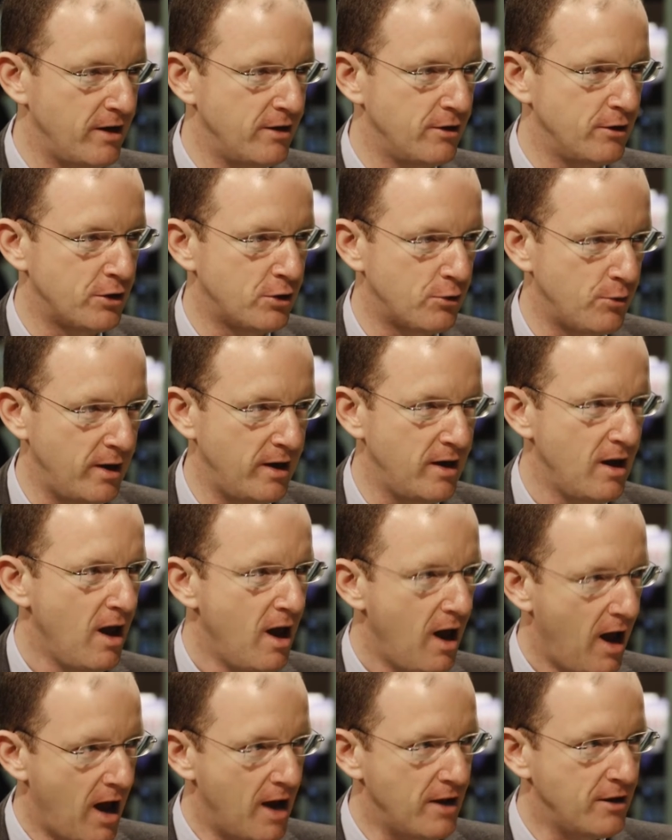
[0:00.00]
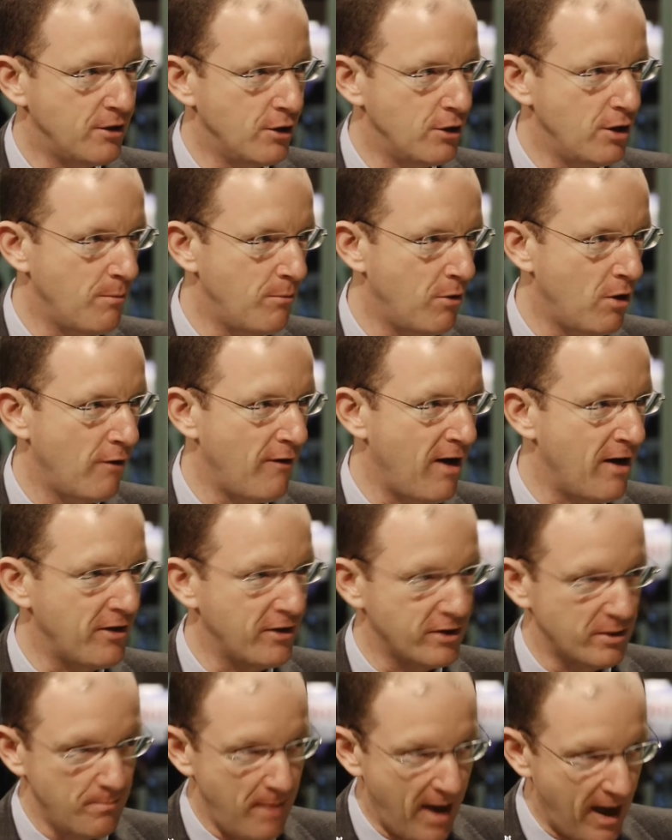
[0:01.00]
industry, and a number of
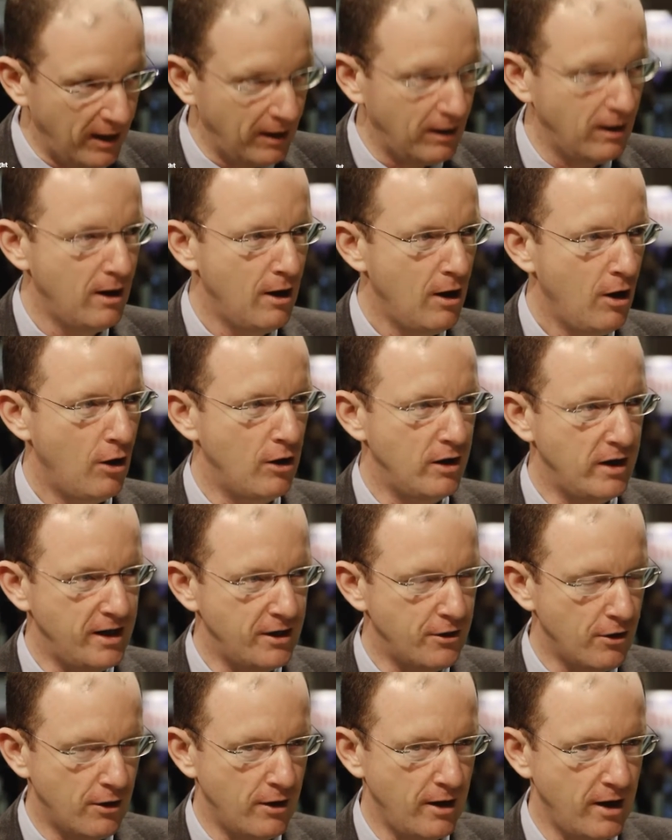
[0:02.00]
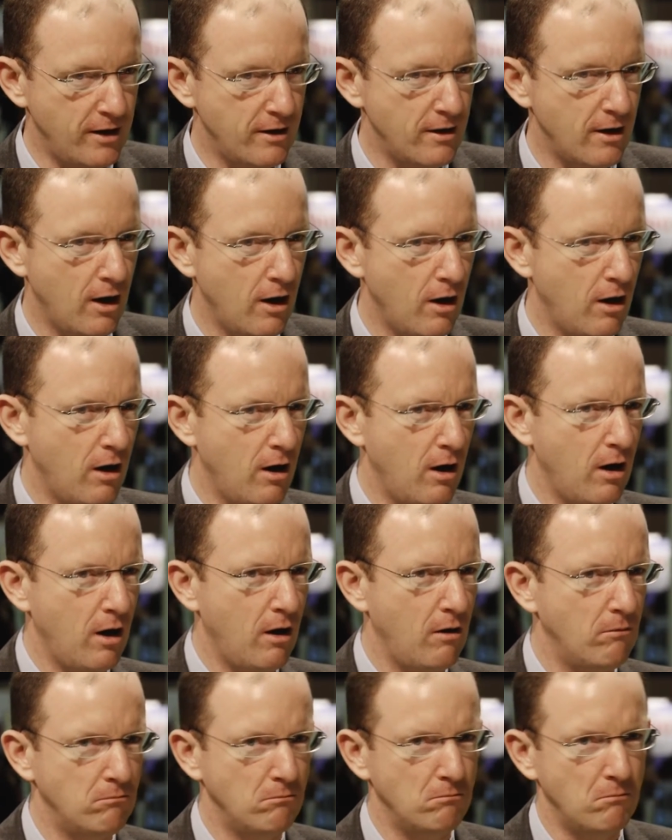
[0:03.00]
others. Bell, a leader in
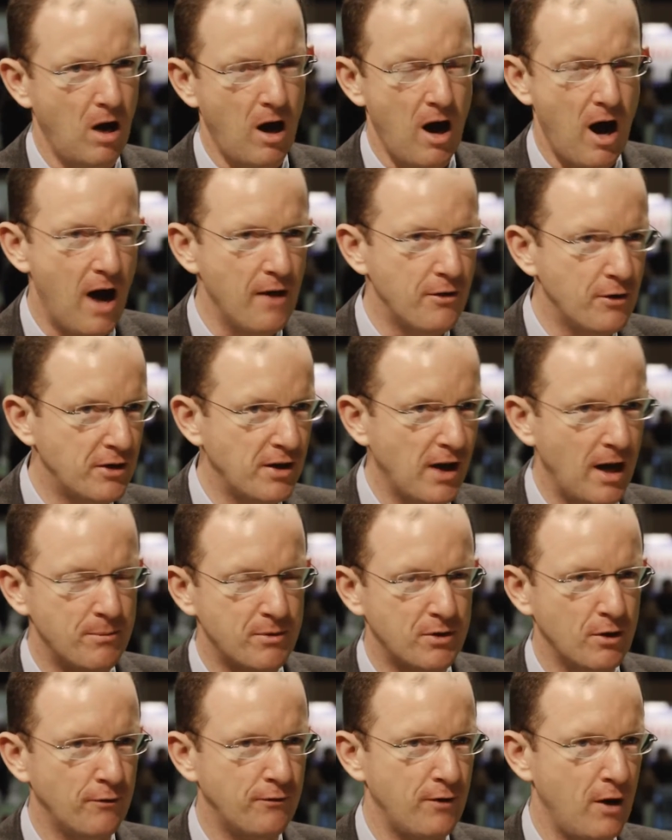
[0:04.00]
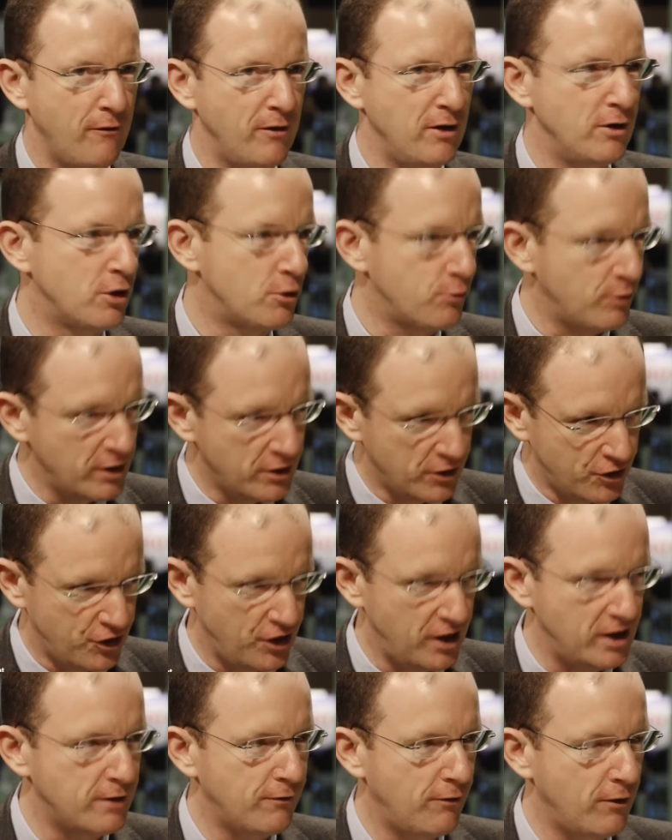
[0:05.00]
other types of industries,
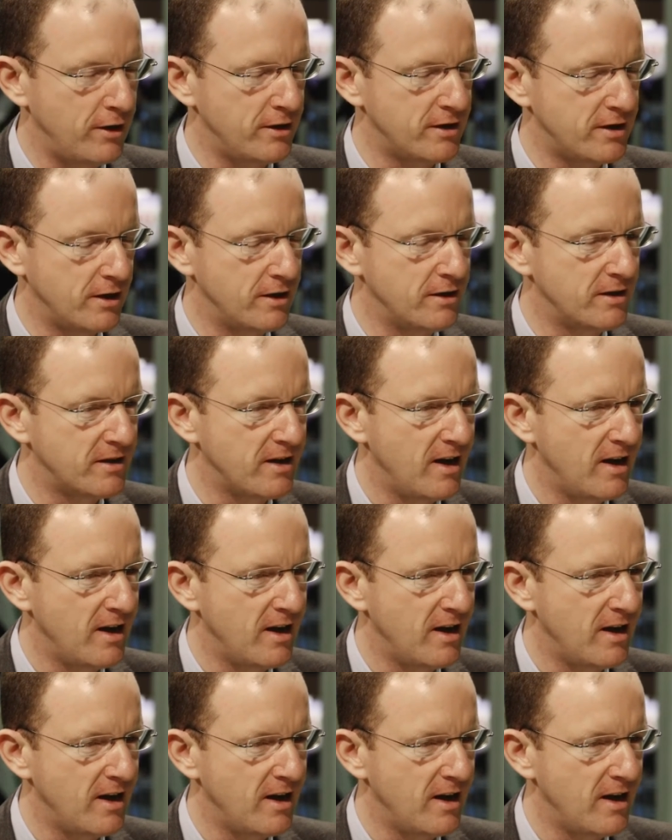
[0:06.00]
cheese, for instance.